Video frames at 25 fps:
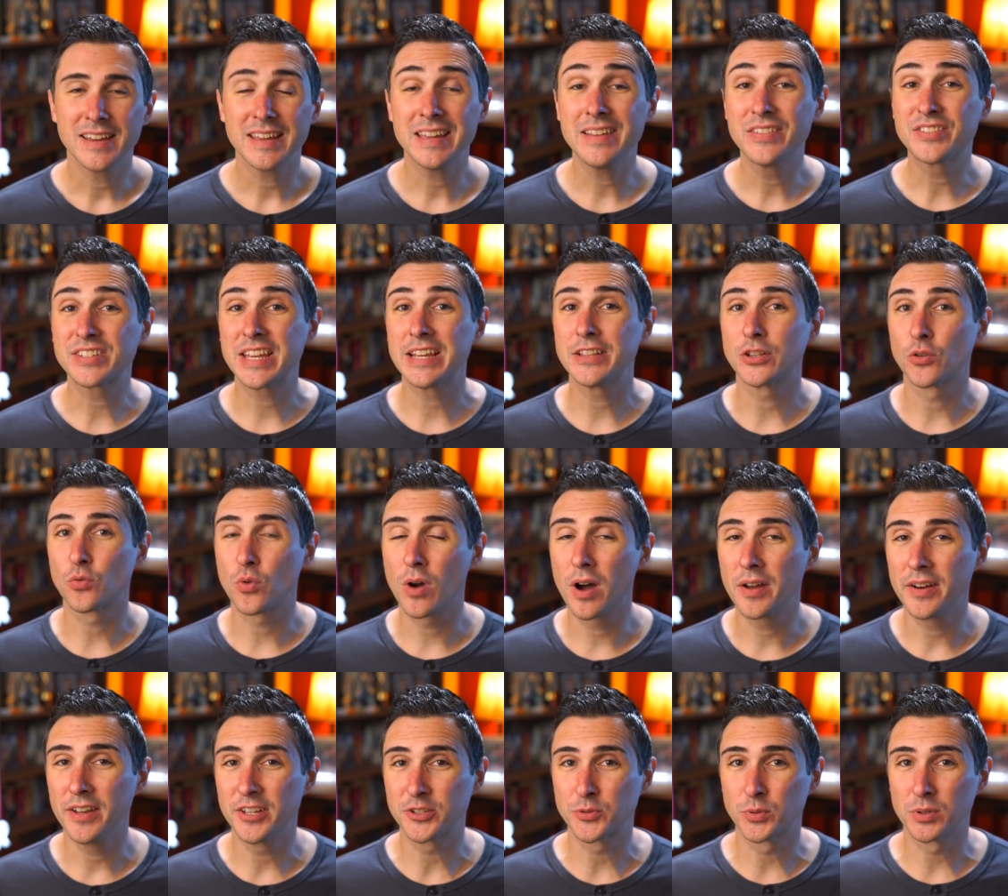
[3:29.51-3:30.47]
Yves Saint
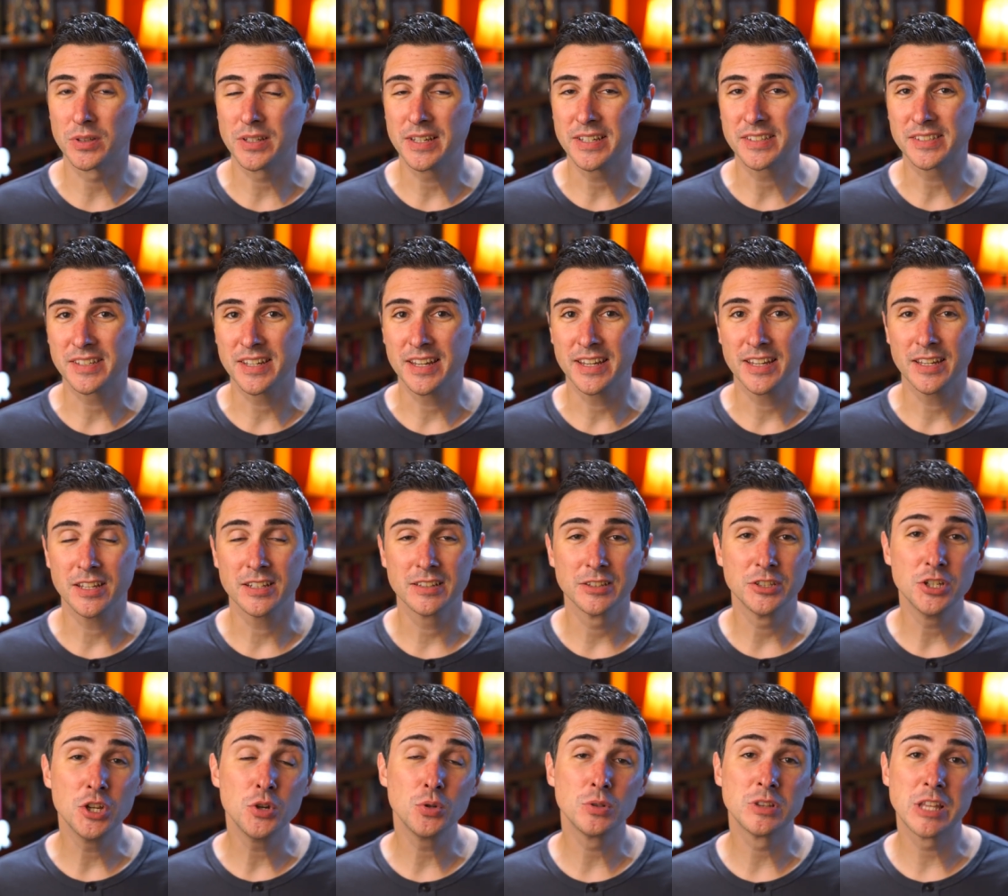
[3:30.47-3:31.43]
Laurent is releasing
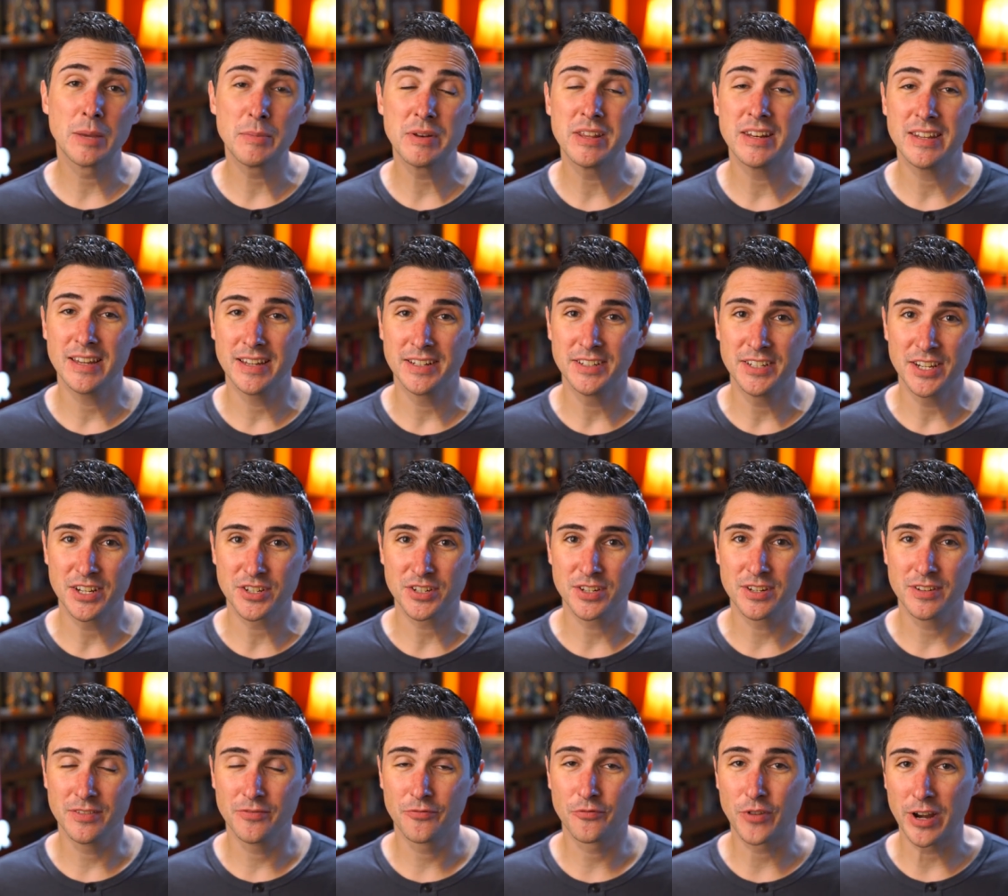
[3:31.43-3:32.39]
new limited
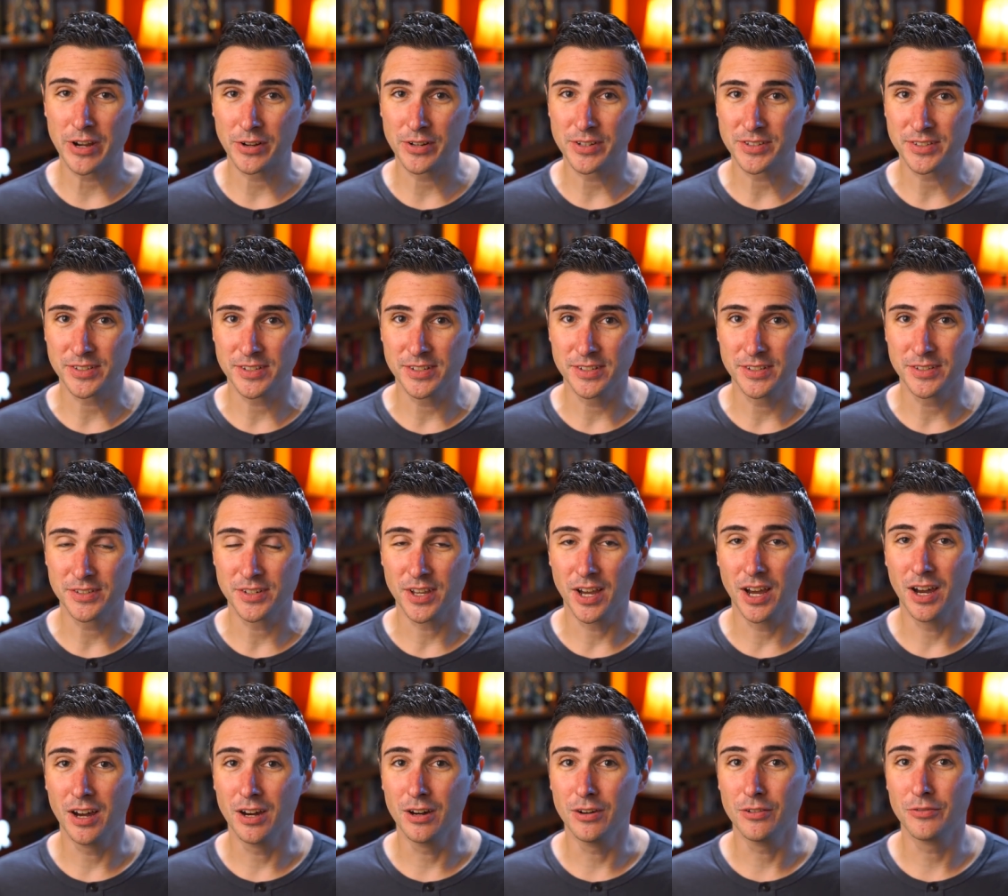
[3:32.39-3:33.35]
edition fragrances
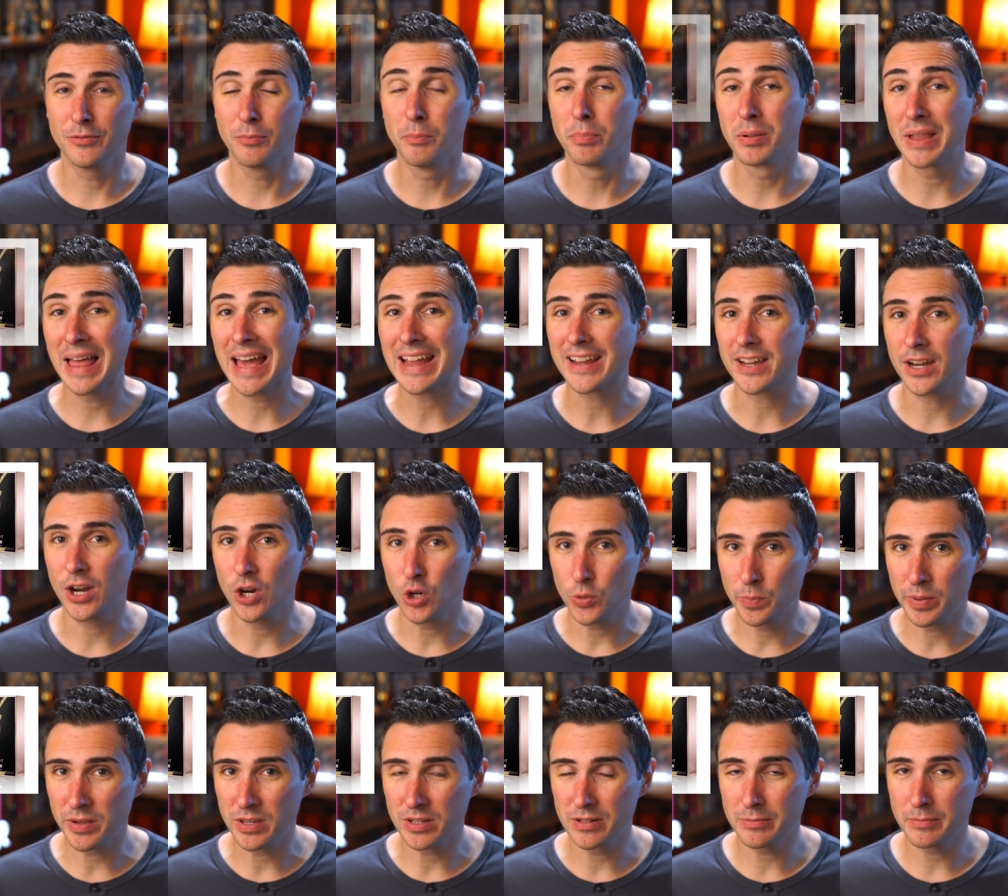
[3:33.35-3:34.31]
of black
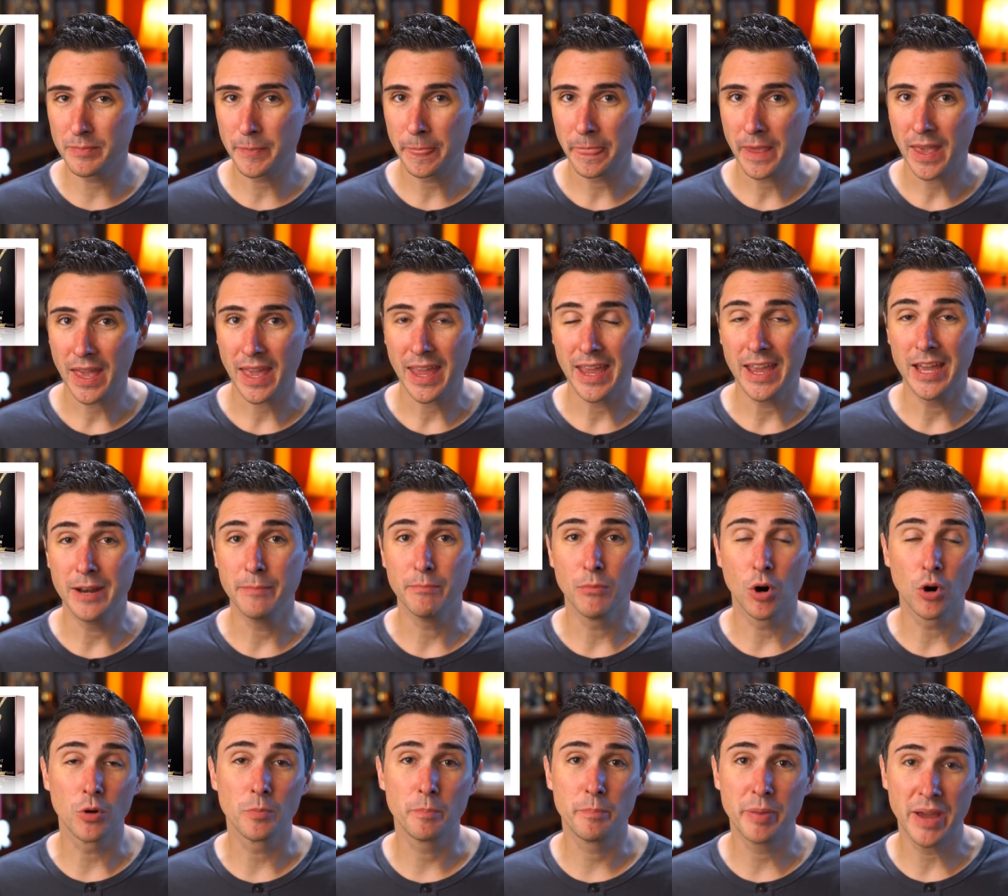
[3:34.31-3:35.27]
opium and
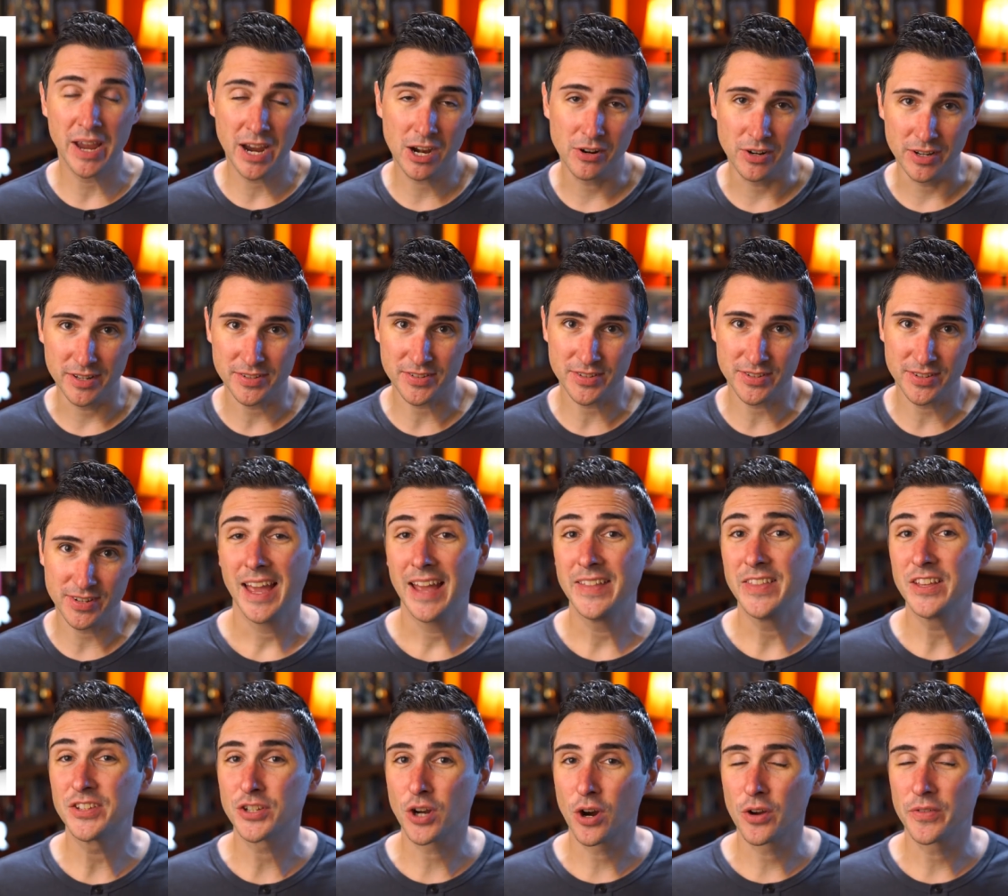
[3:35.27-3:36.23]
Mon Paris,
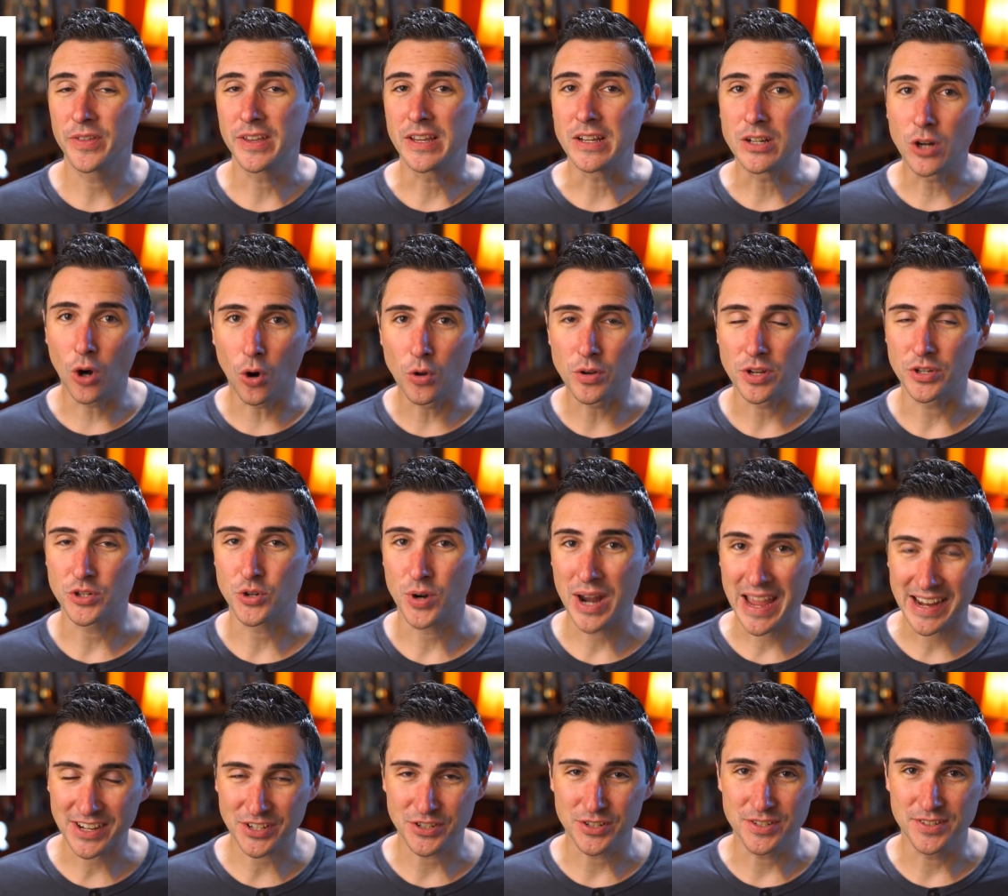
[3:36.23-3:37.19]
and these are the gold
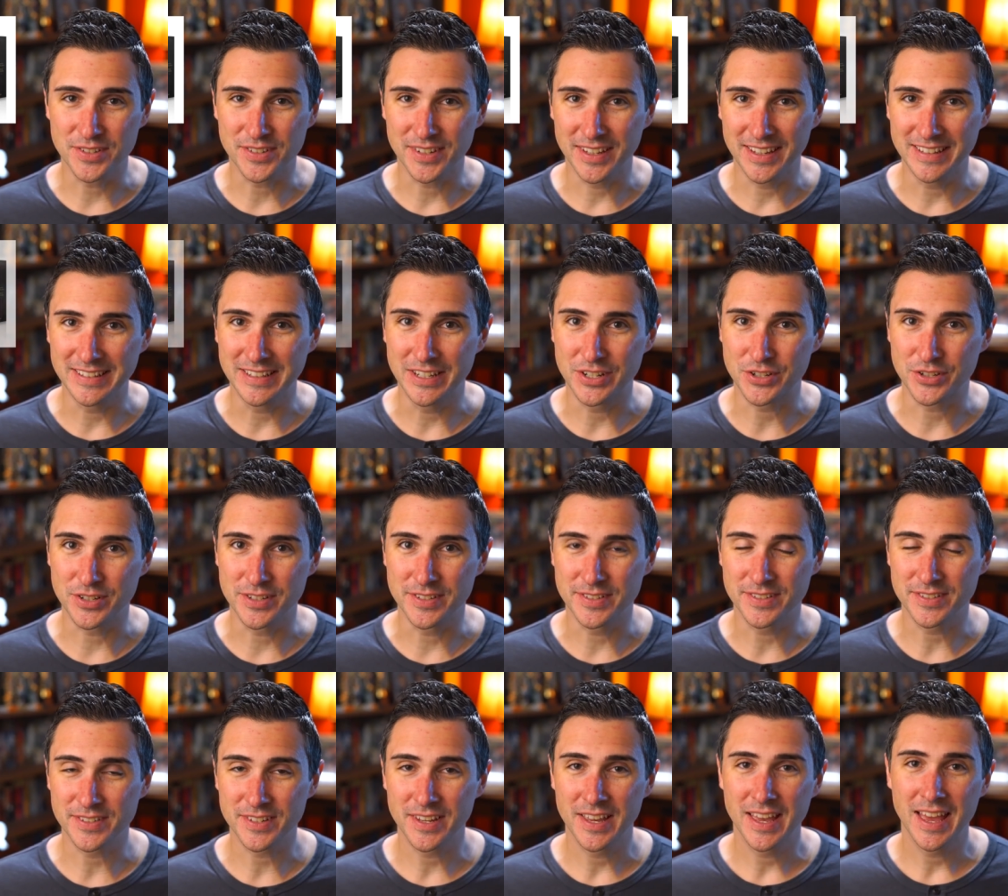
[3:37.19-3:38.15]
attractions
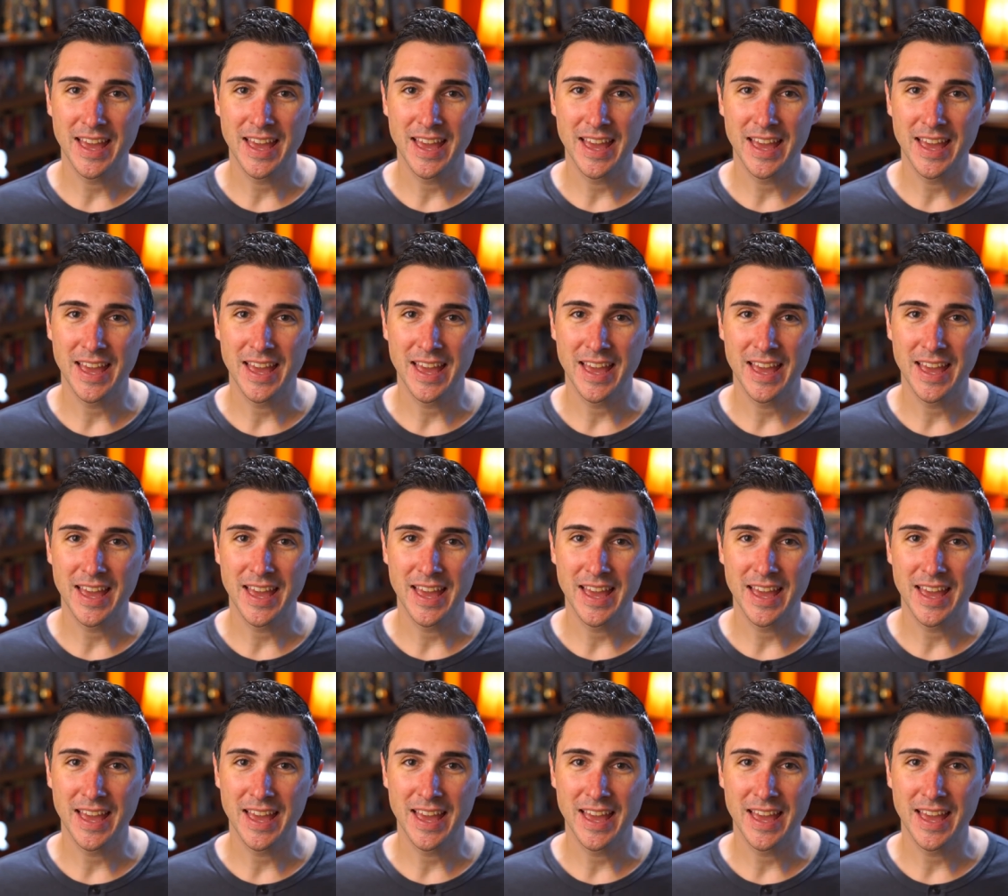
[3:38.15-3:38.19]
editions,